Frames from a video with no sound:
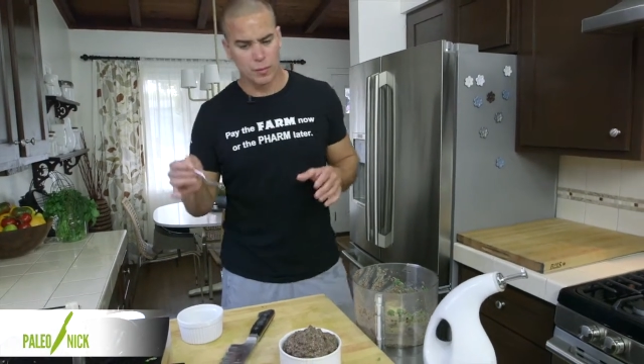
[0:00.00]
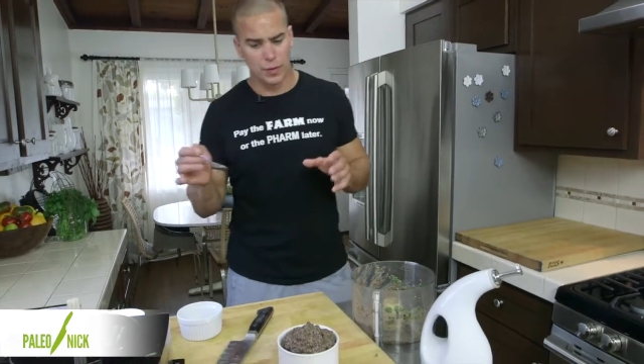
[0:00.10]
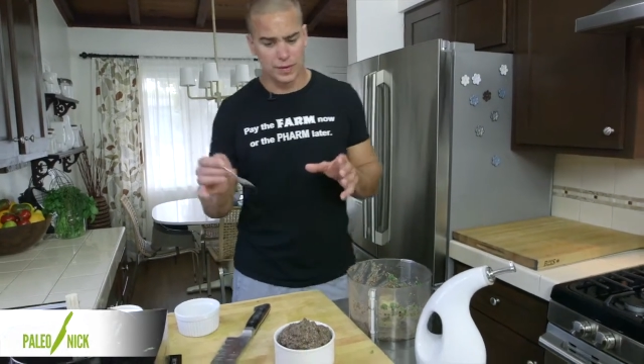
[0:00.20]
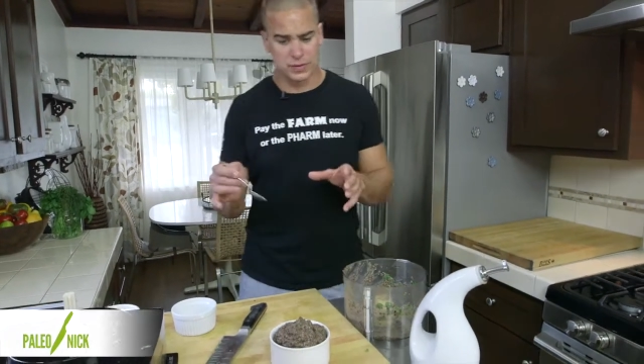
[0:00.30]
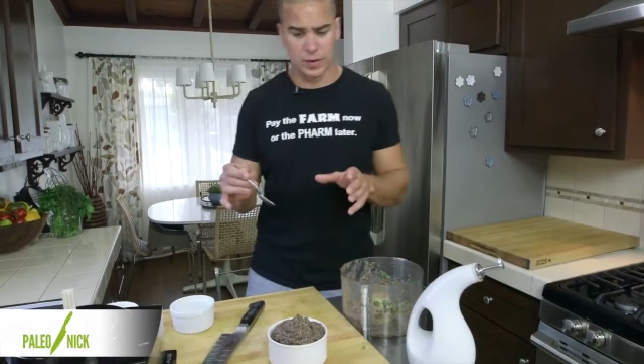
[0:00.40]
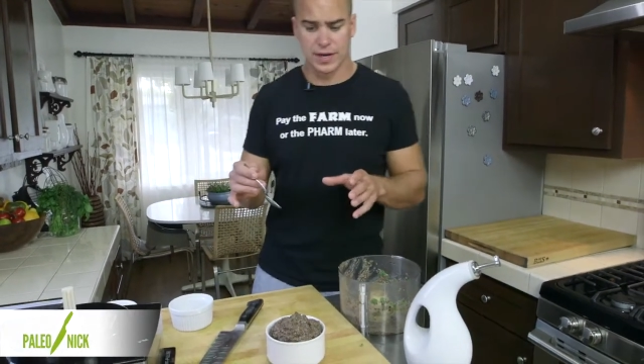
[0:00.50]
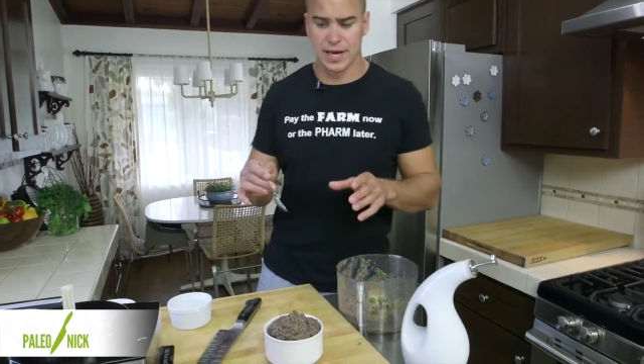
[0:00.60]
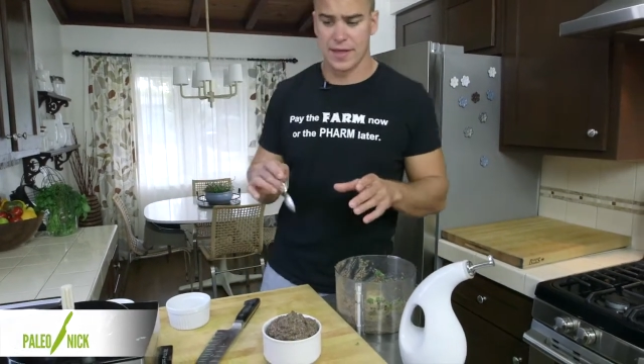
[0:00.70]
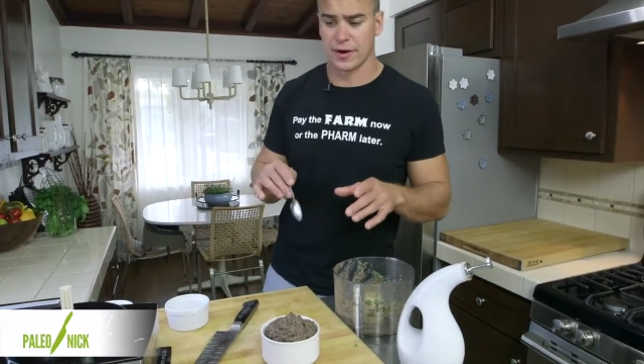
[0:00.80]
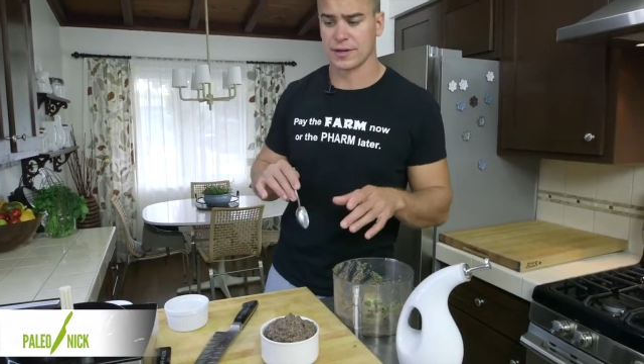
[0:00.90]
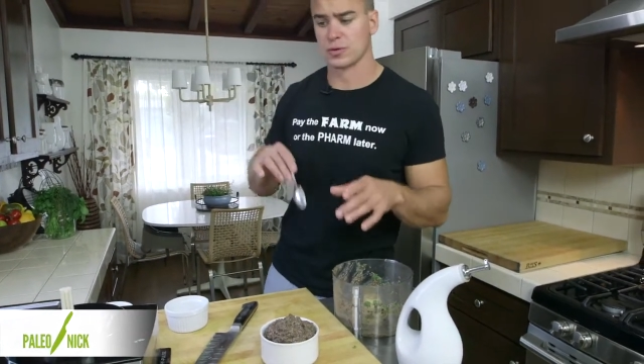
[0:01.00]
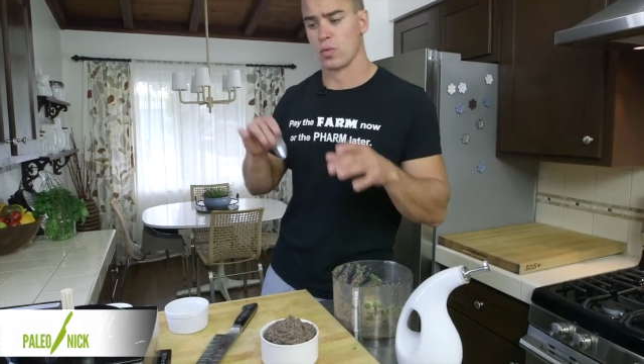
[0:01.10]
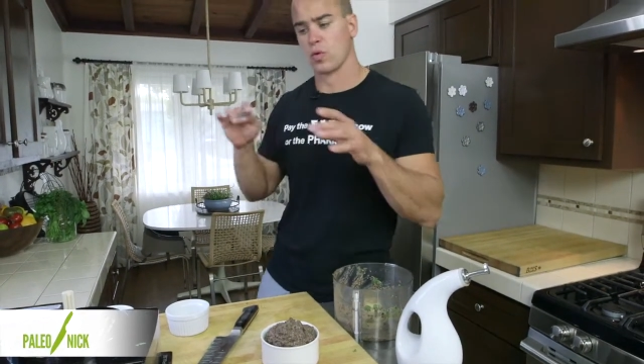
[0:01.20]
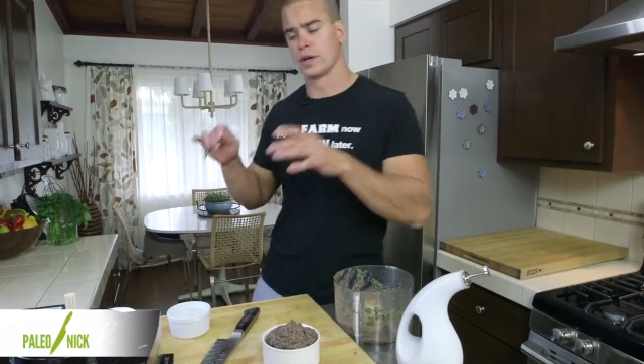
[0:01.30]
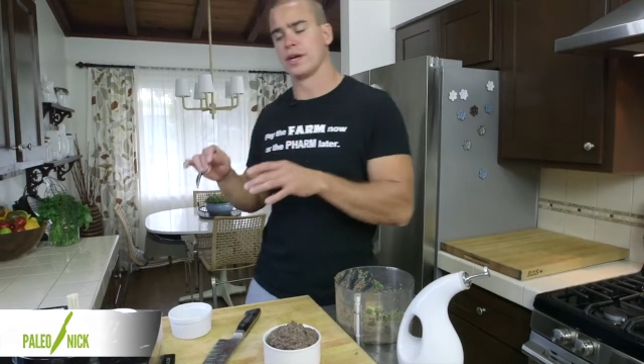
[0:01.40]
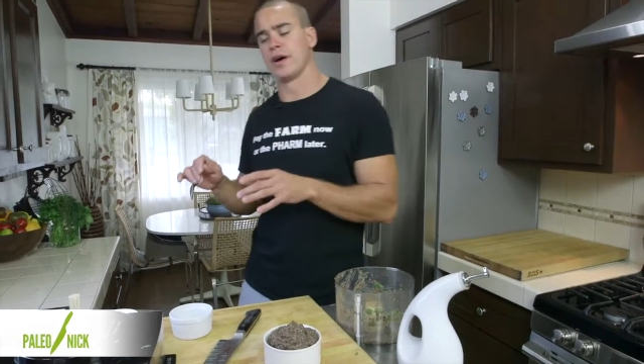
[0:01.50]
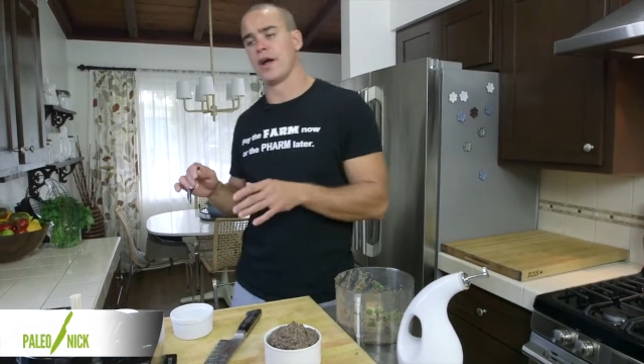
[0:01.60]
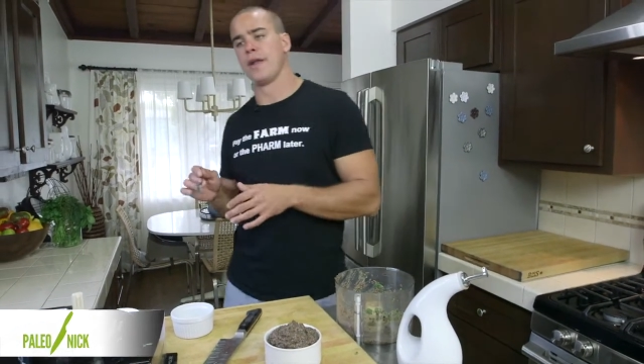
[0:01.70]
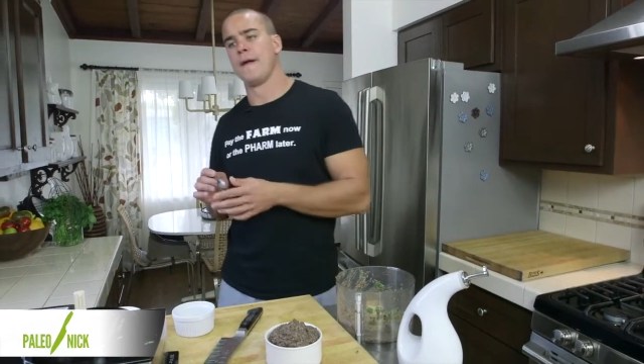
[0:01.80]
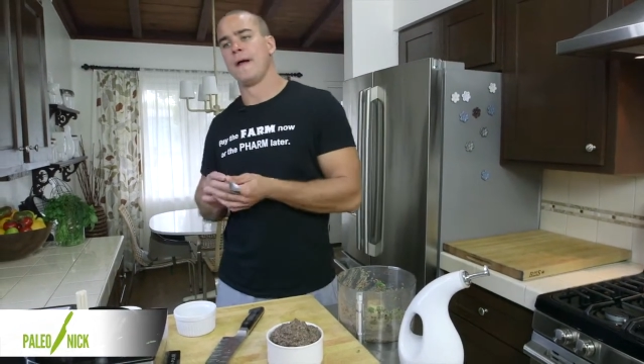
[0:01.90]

putting this one together because we're working on